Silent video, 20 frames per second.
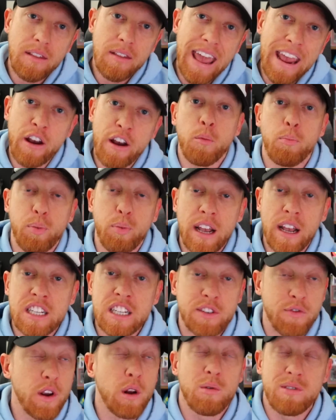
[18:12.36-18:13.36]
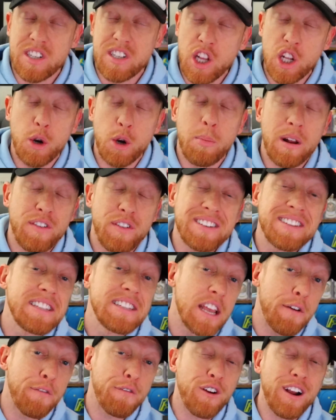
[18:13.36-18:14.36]
Erin Blanchfield was a little bit of a
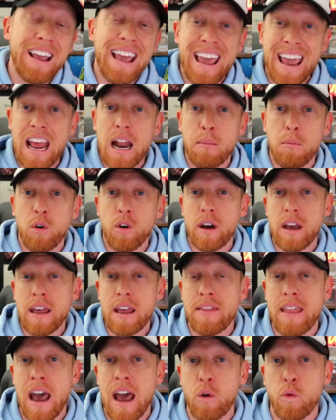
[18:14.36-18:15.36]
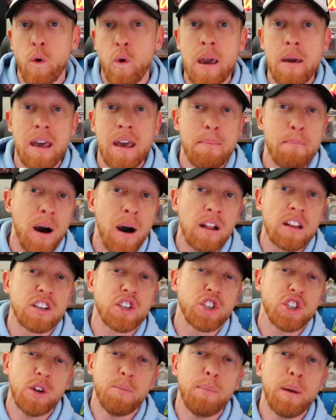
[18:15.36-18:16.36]
different animal in that right, and Molly
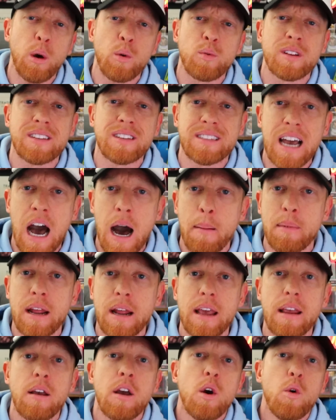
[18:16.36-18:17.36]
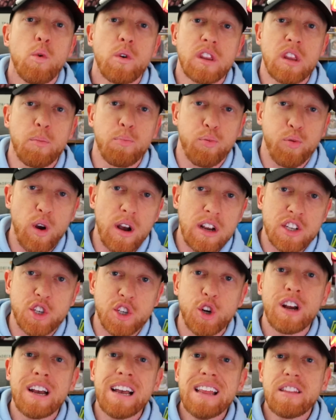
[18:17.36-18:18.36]
should be able to dominate with the
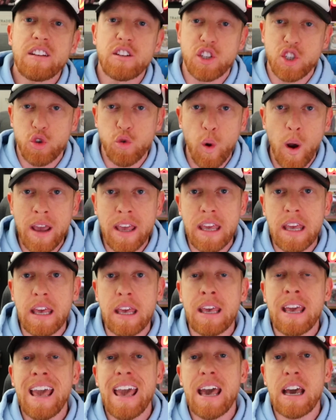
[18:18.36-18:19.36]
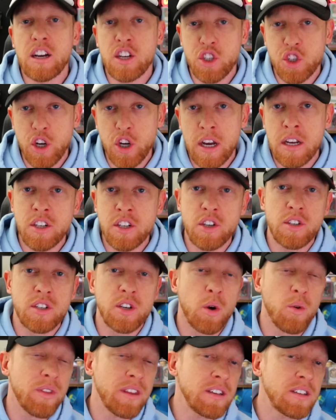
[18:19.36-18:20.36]
pressure, the striking exchanges.
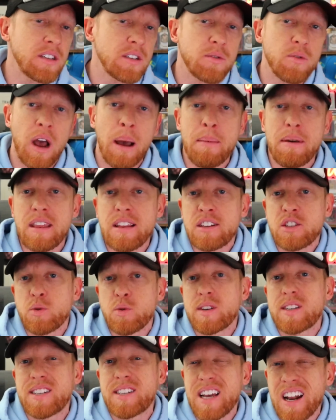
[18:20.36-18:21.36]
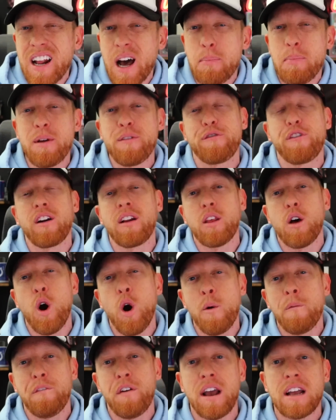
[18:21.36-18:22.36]
So this was set up in front of the
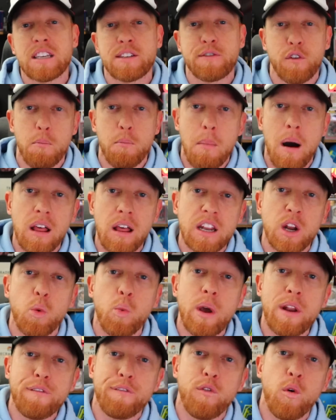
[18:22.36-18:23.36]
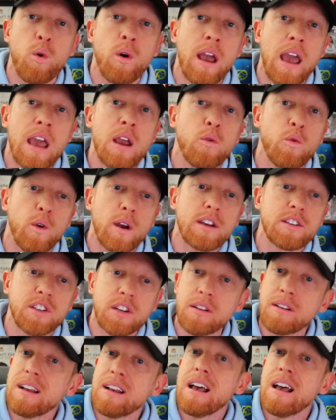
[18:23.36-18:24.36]
home fans for Molly to win for a reason.